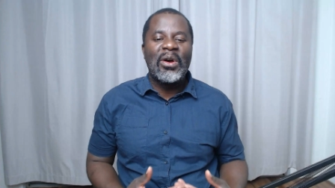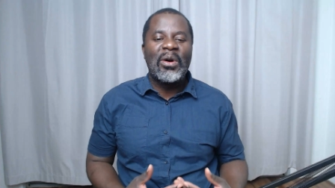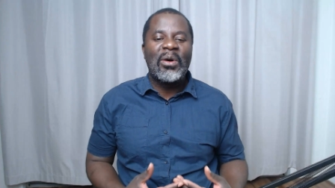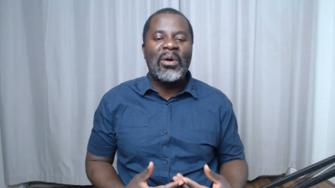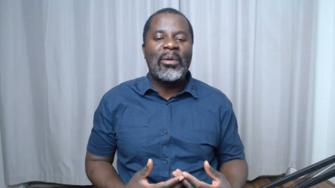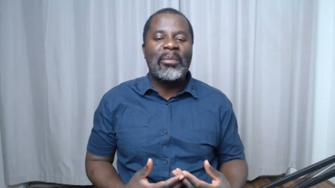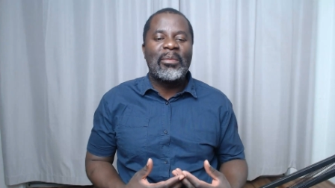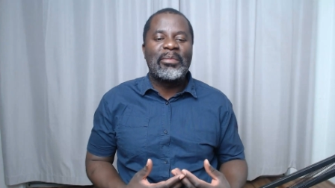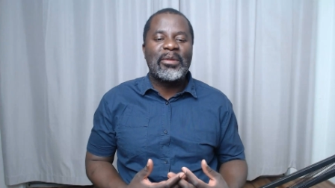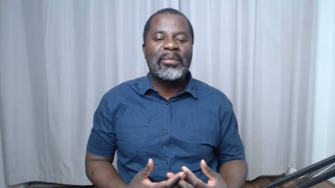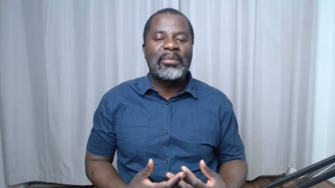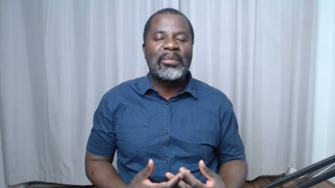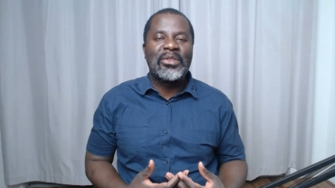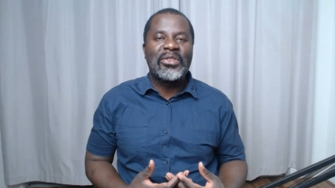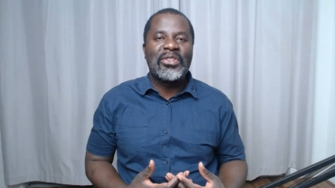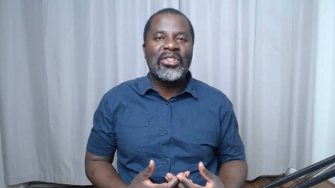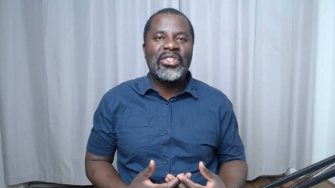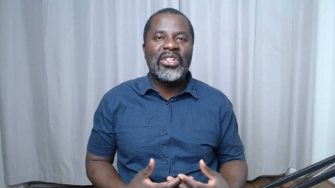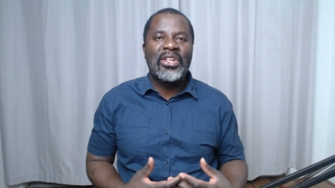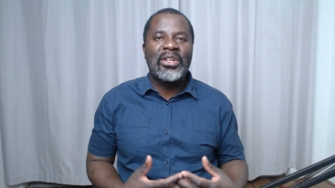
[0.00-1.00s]
or
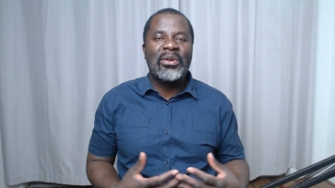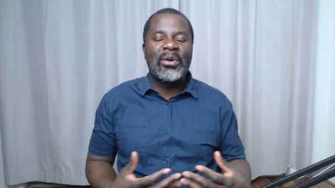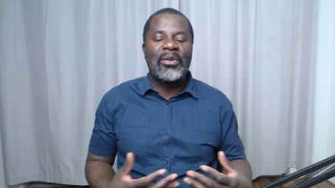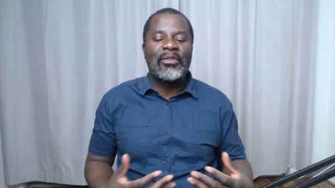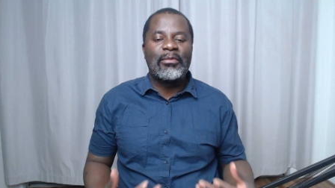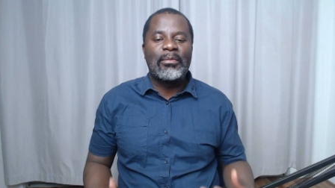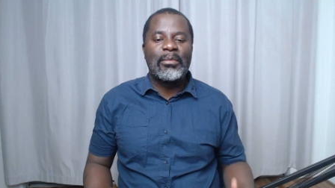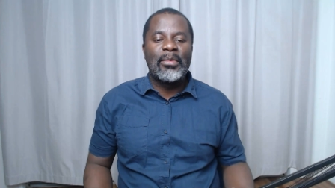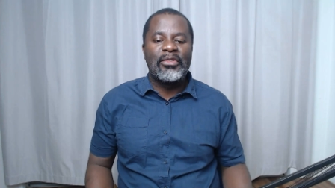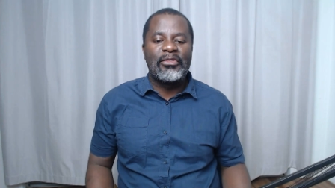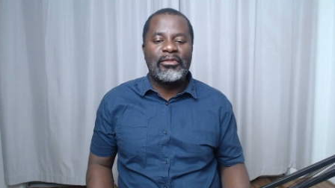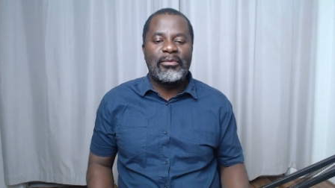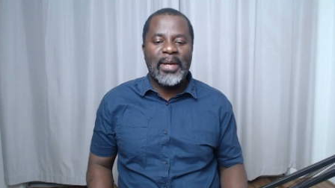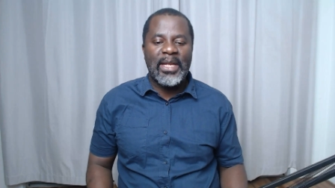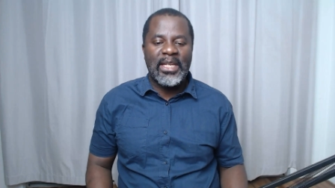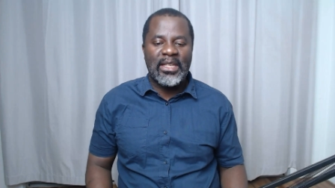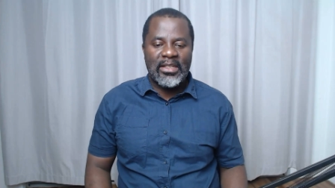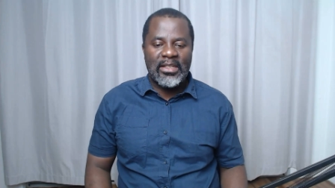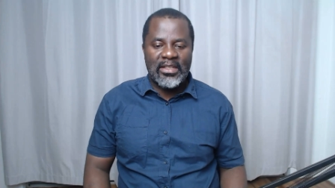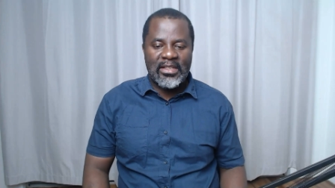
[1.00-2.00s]
preposition of
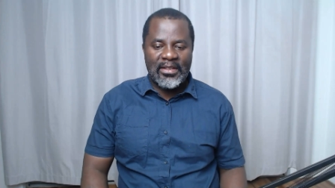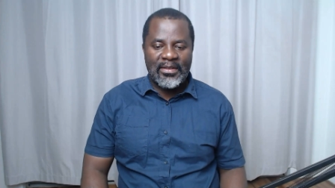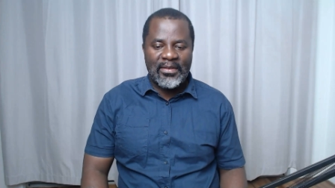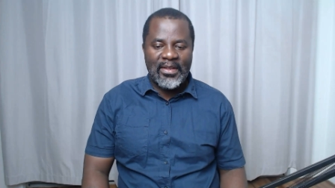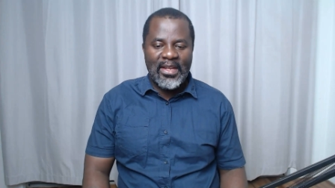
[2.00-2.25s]
movement.